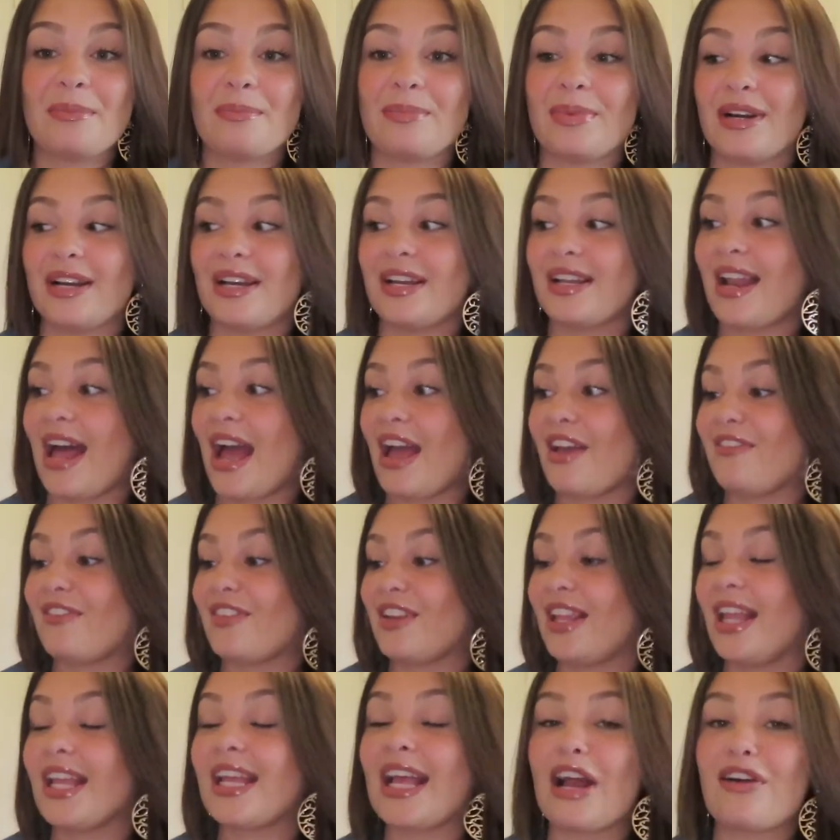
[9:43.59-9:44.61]
but I
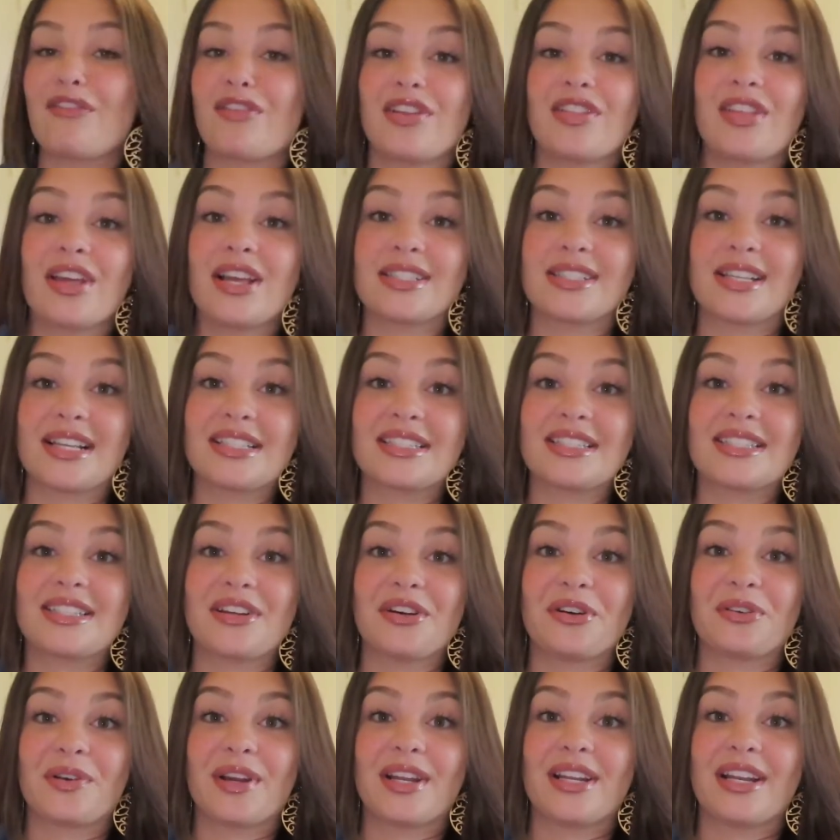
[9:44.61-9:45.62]
feel like everything's on
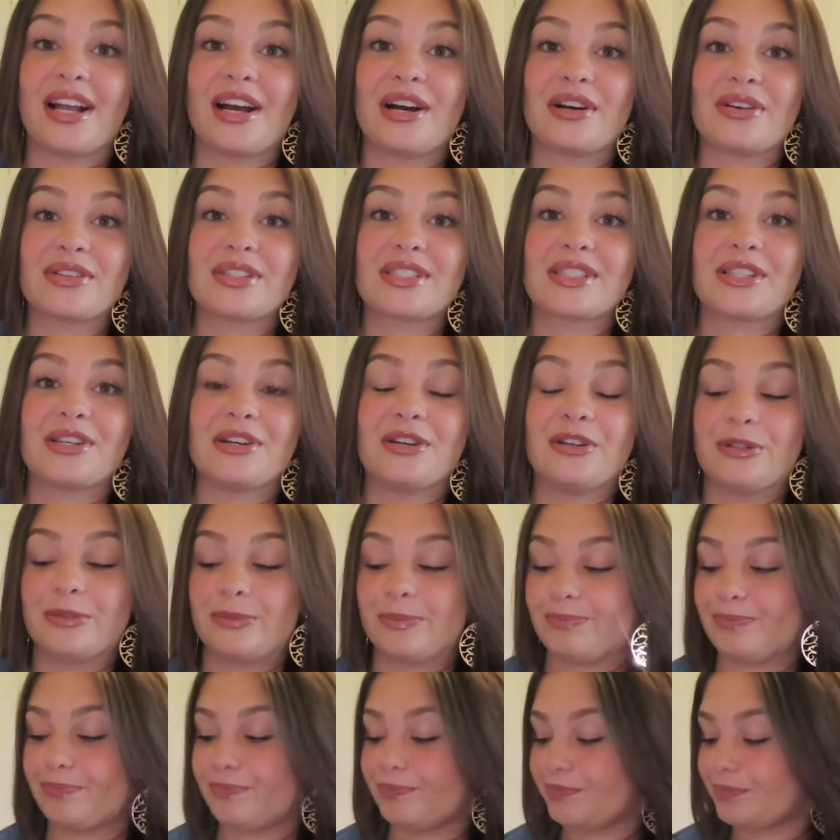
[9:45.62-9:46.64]
sale right now.
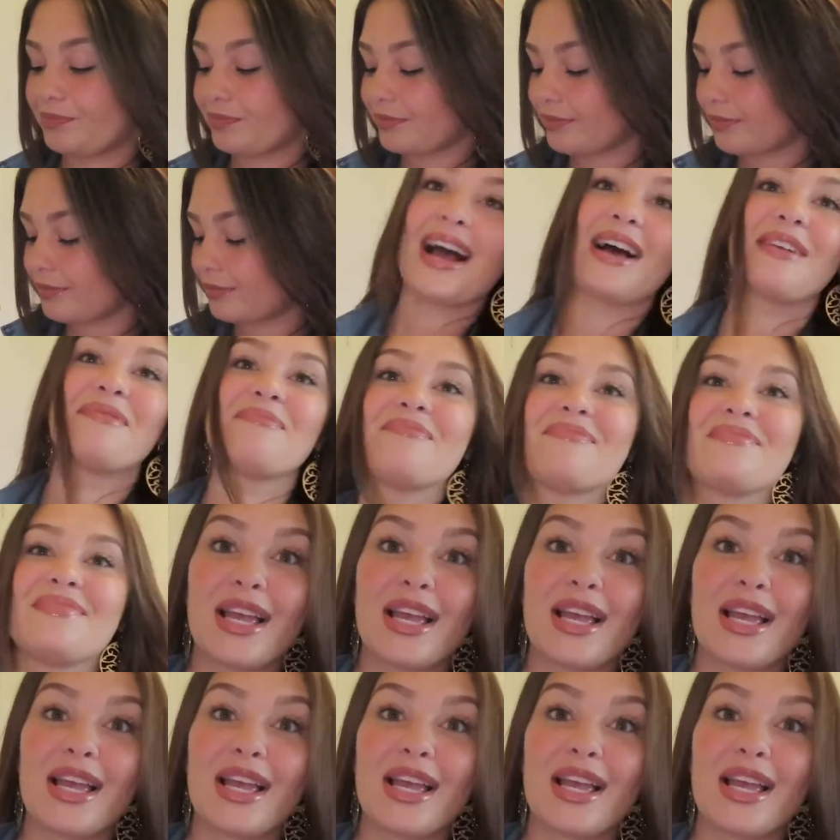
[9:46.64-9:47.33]
So yeah.